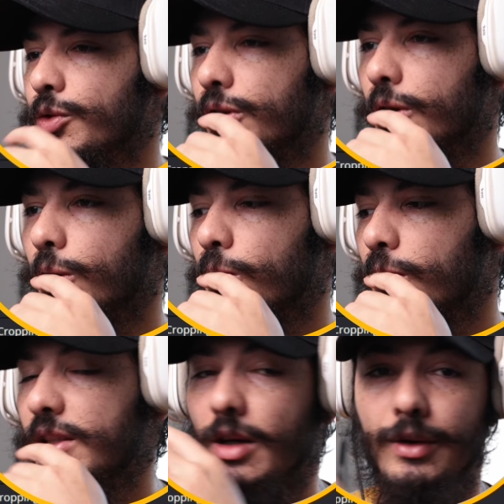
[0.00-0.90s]

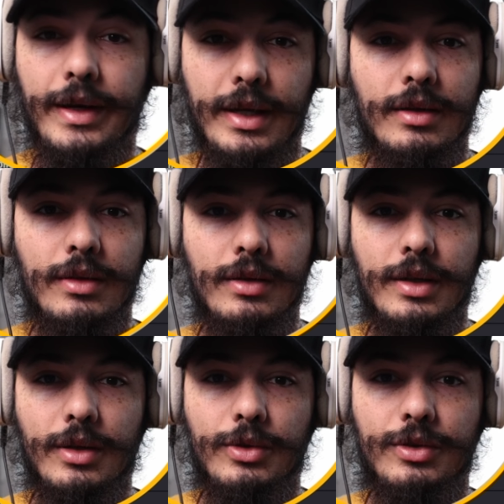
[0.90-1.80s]
So it's already
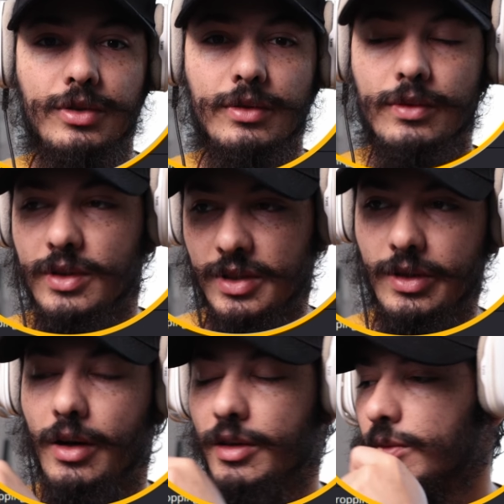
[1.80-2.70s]
in a good
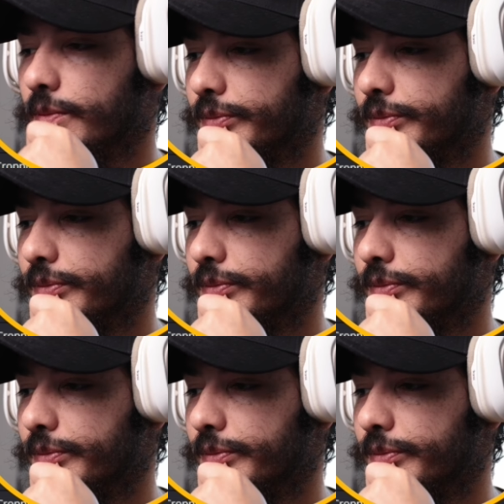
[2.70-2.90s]
start,